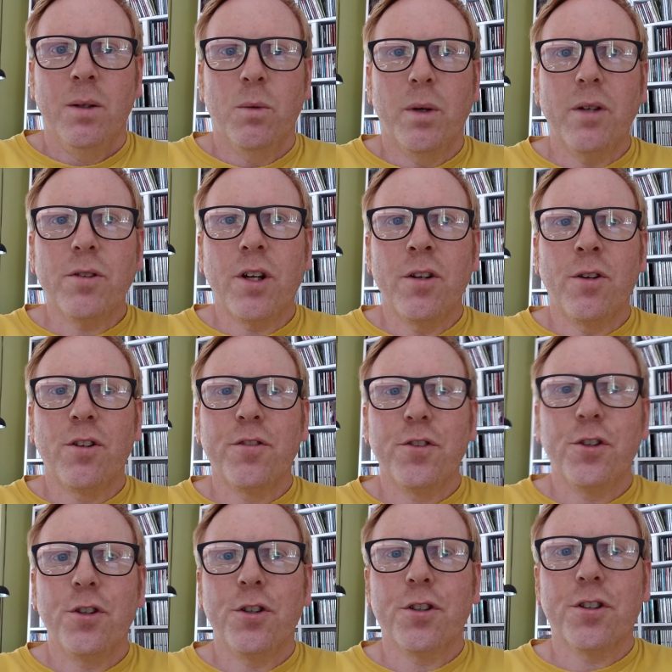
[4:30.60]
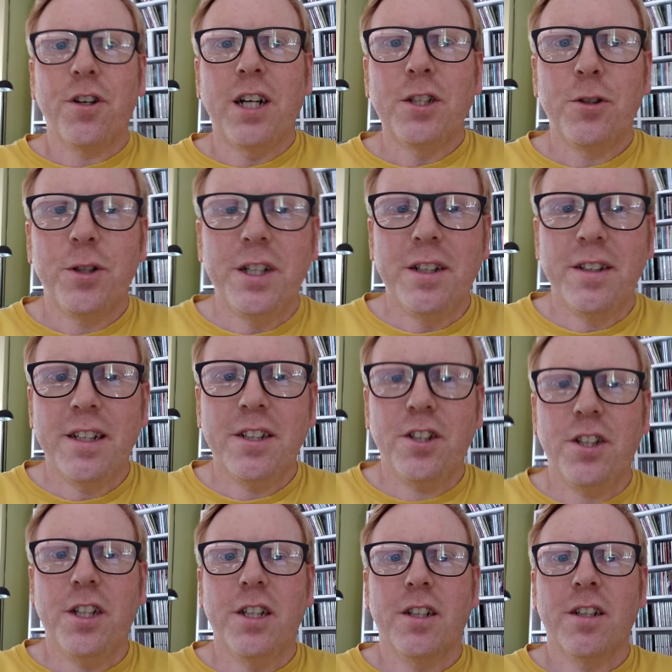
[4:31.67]
Well done, all of you who are graduating
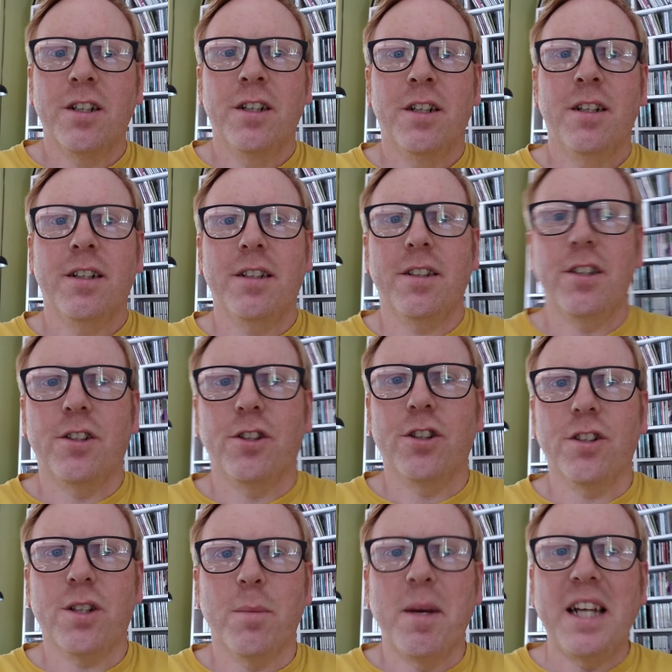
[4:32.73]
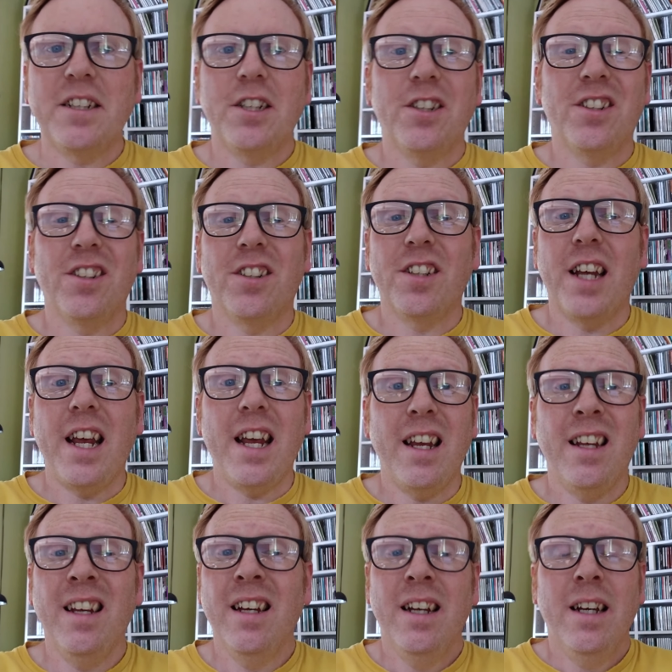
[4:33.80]
this year. This is just a message to
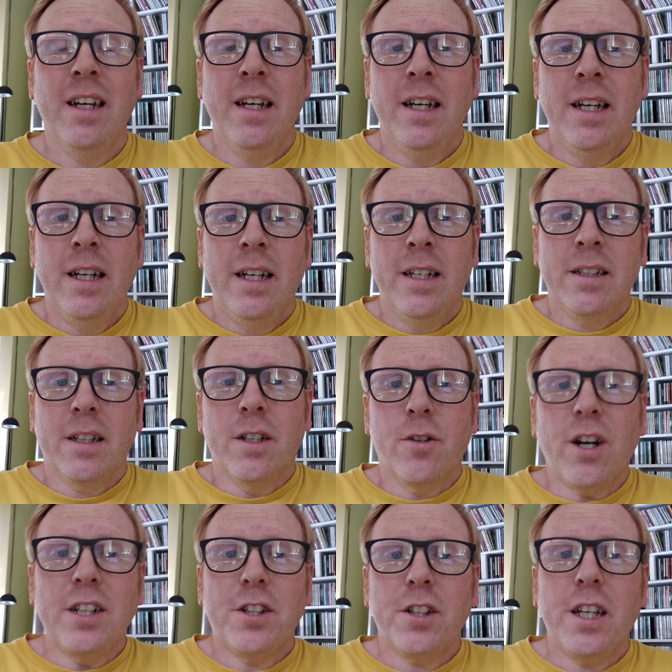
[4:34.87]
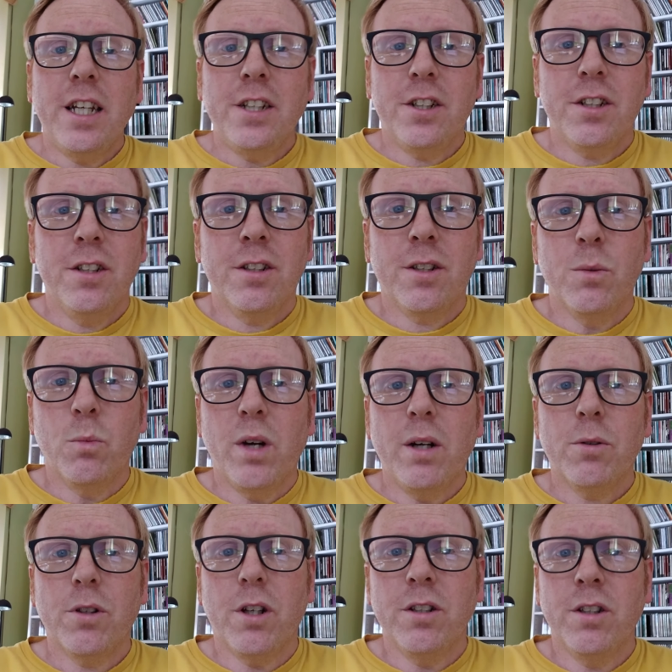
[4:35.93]
say congratulations and
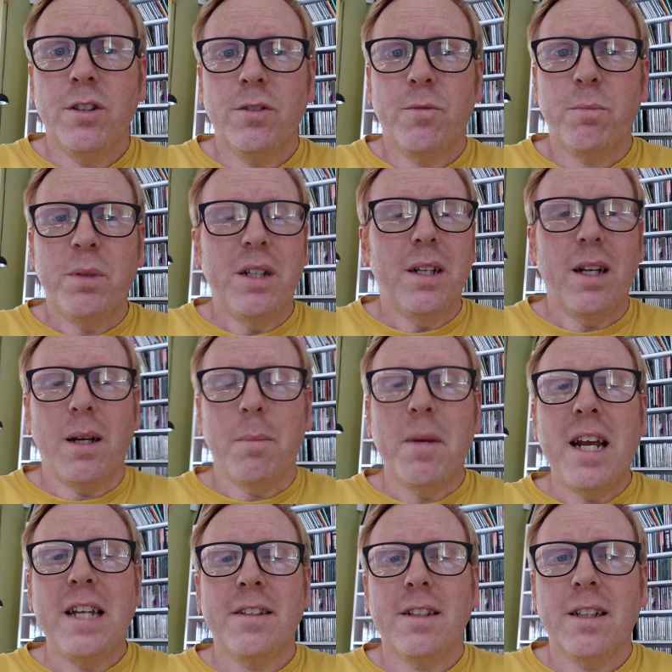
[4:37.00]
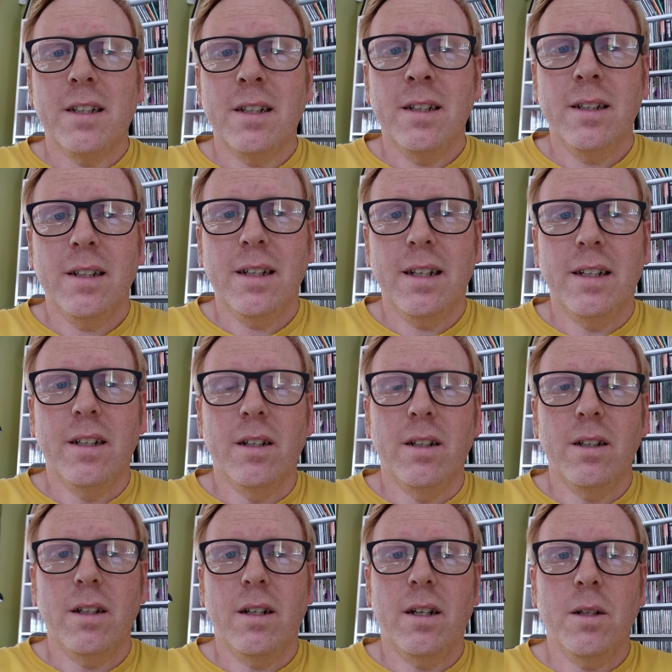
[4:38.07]
well done. You've been amazing in
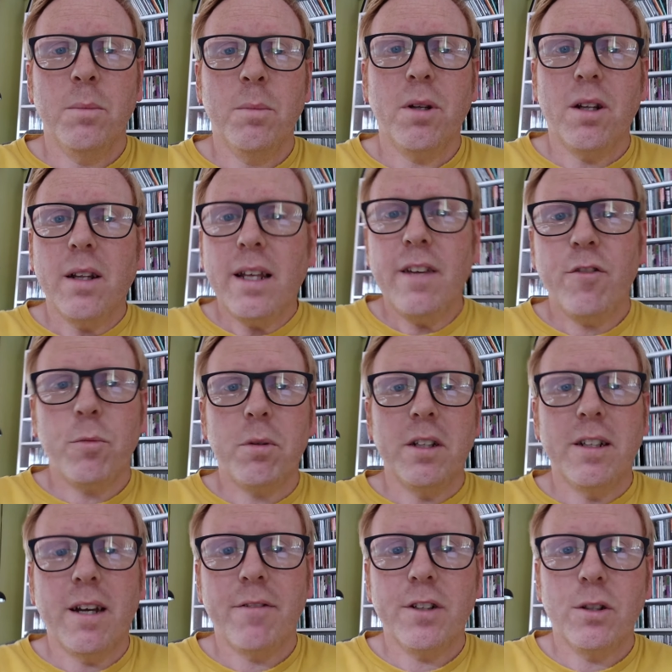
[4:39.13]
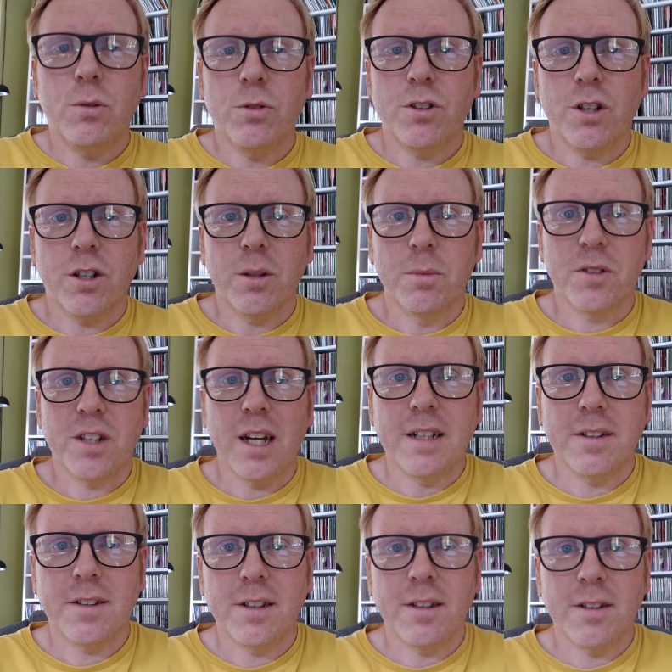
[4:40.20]
unbelievably difficult
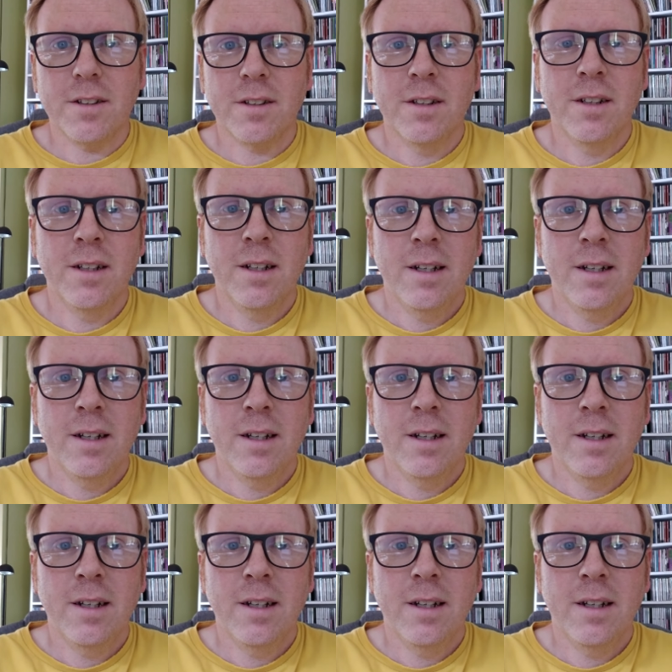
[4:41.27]
circumstances.